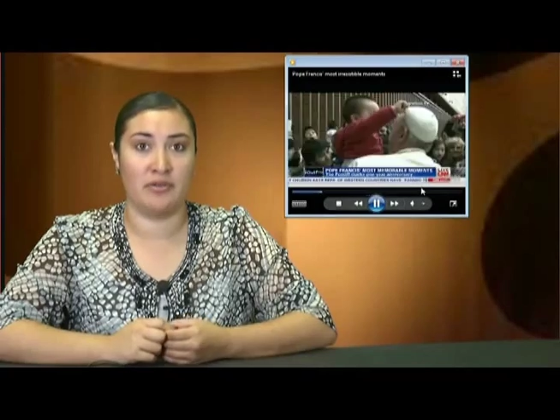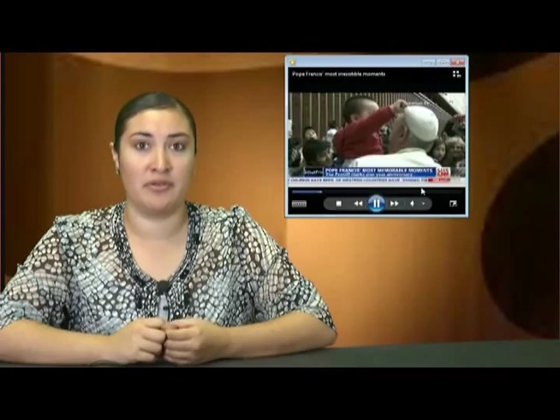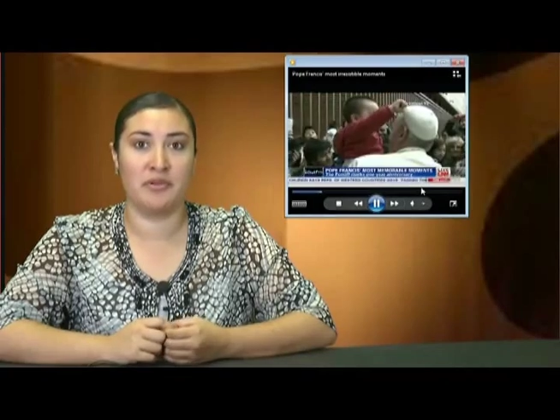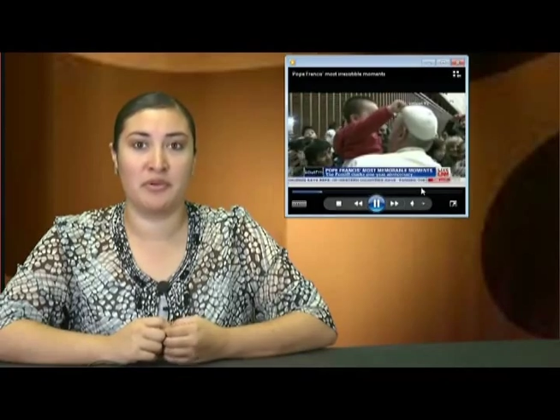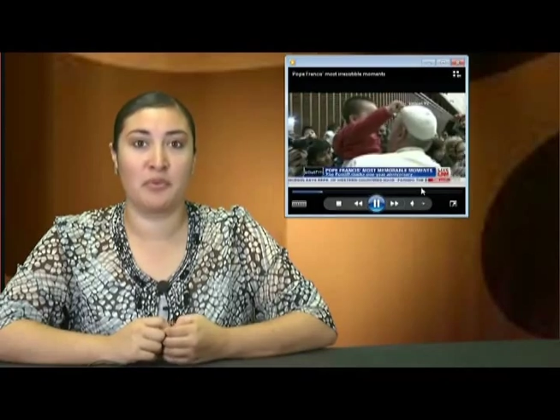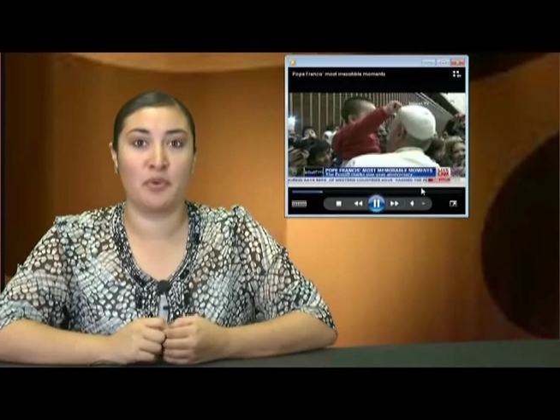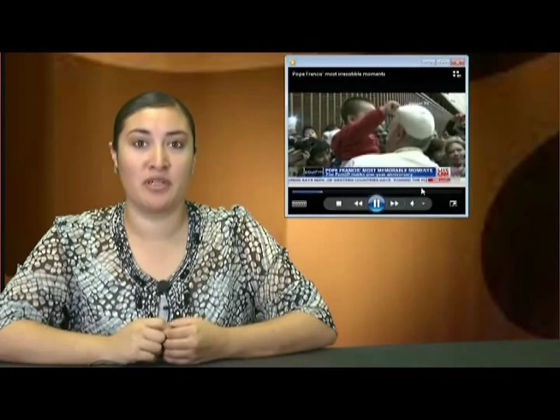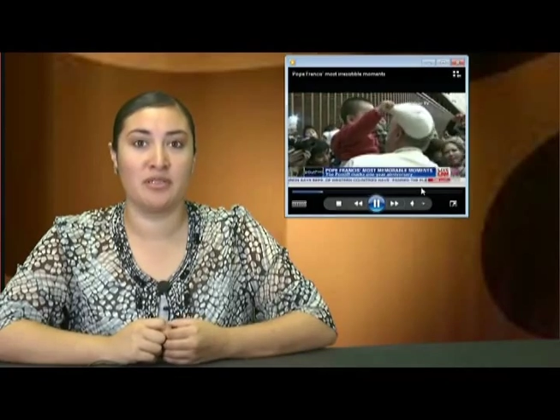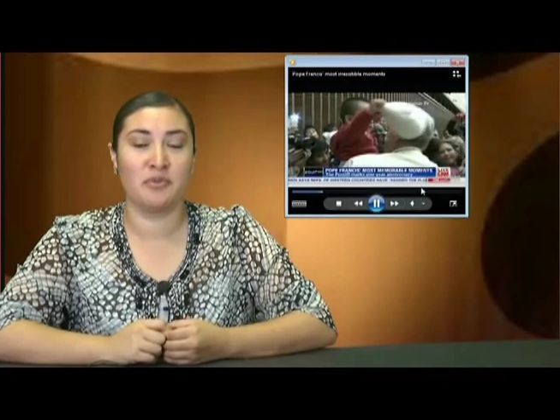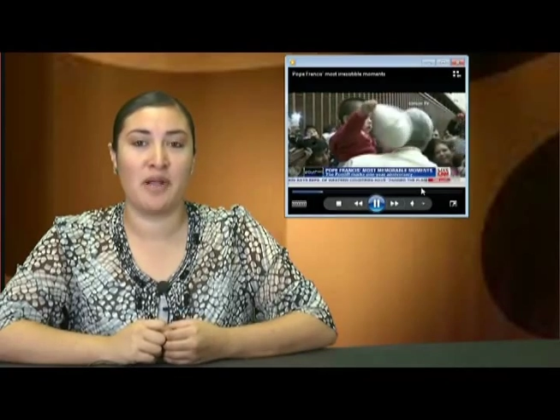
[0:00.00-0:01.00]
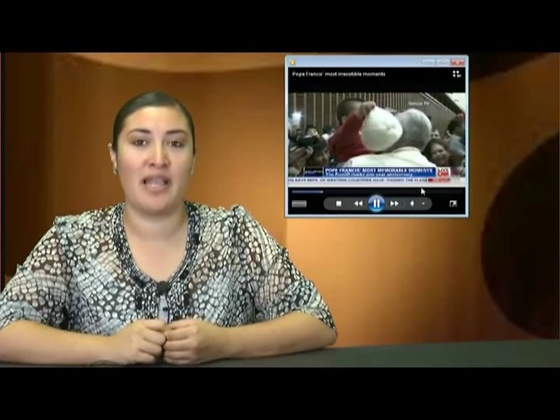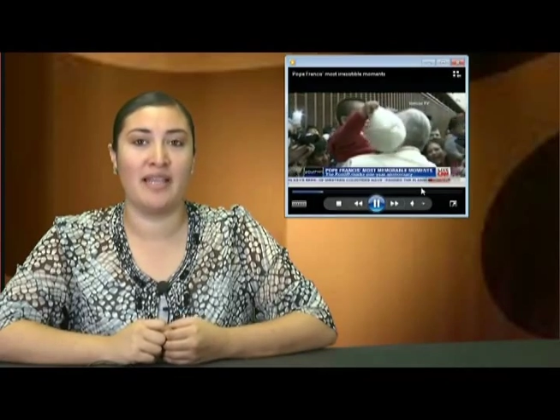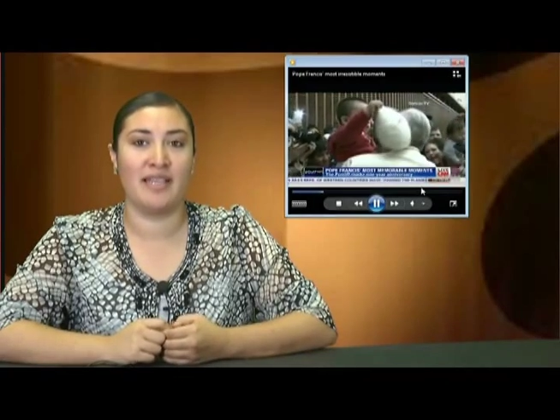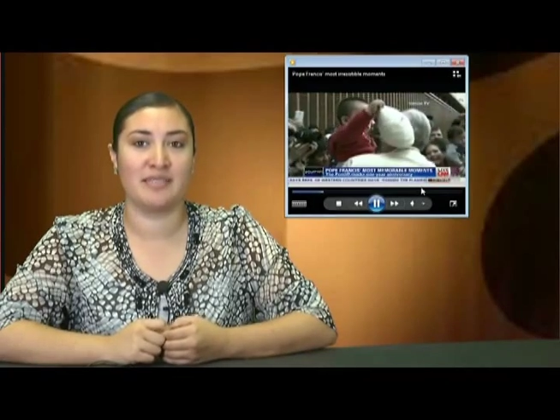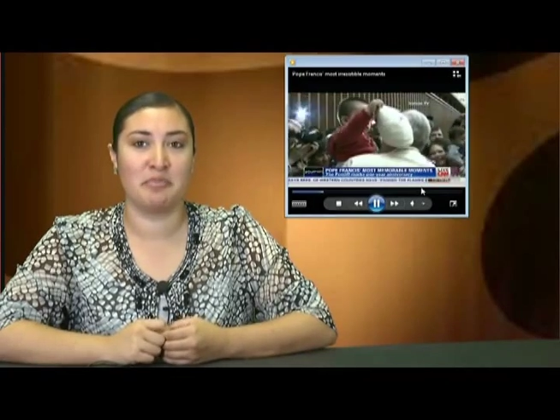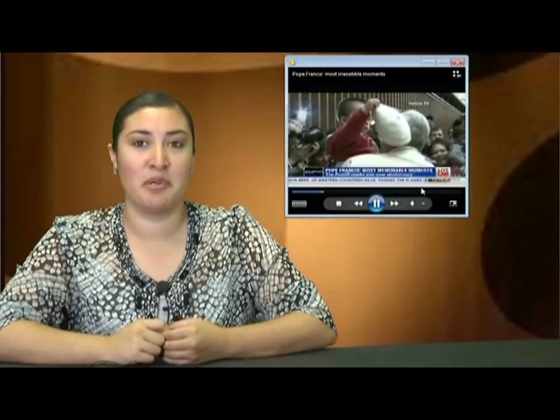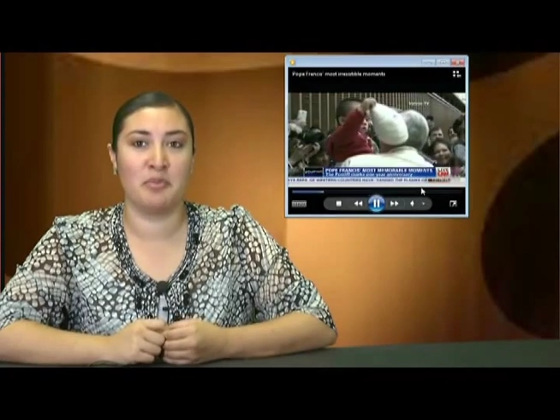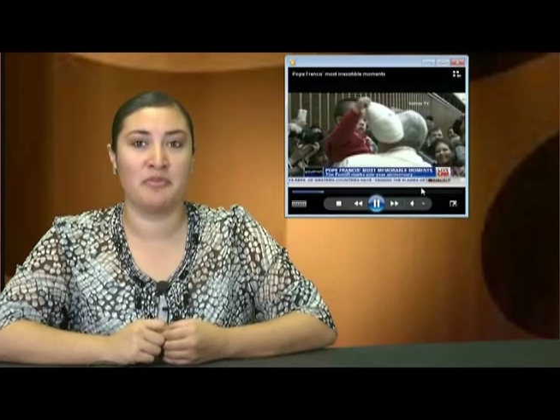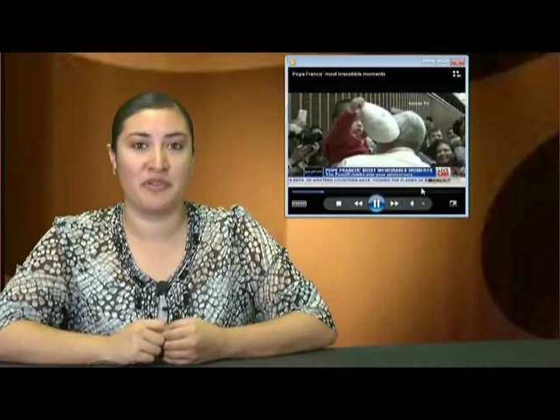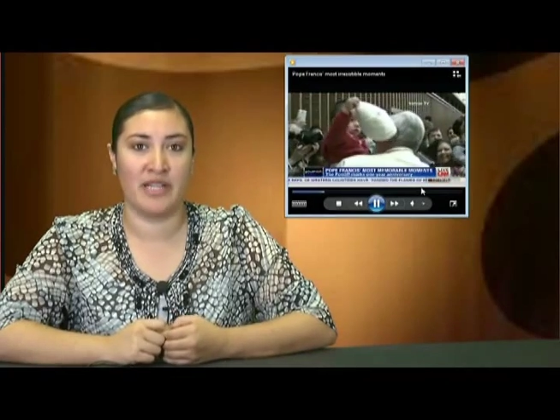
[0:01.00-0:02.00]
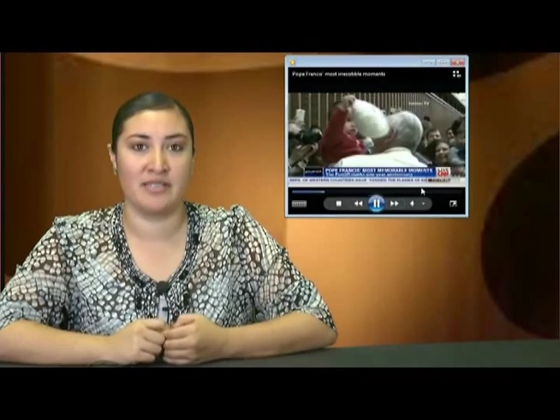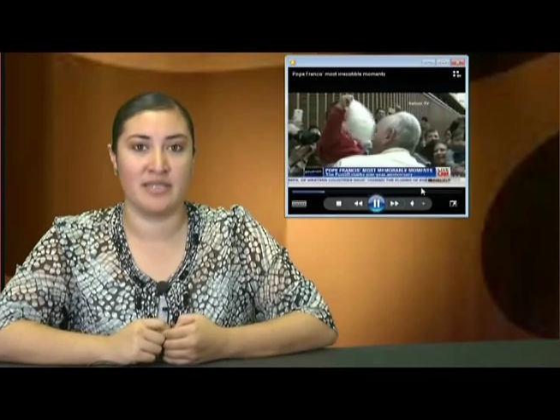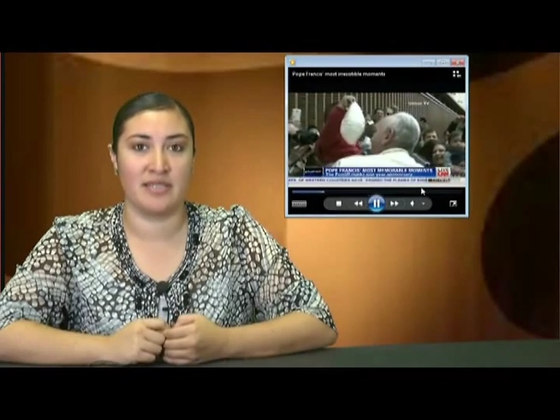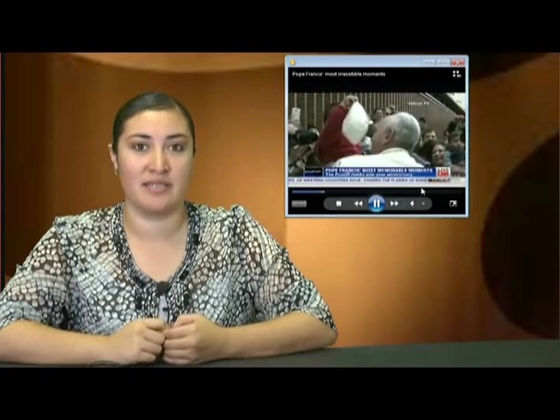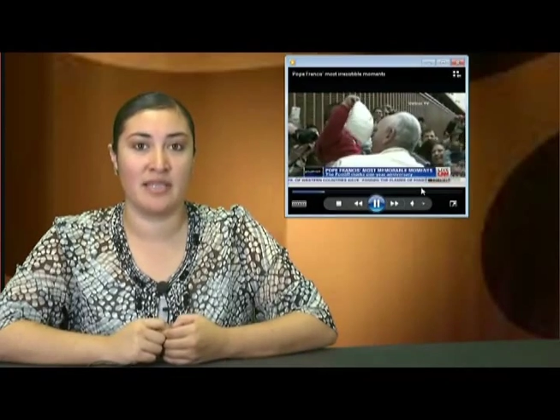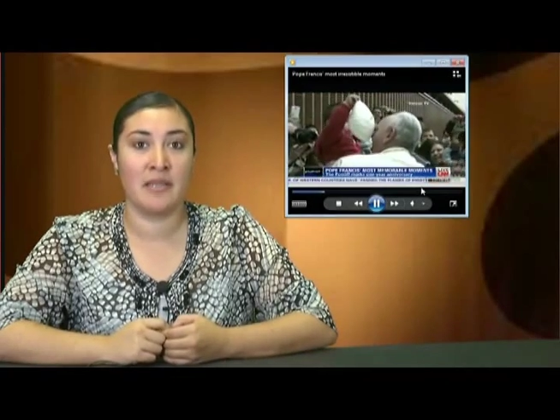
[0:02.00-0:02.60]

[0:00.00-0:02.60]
known worldwide as Pope Francis.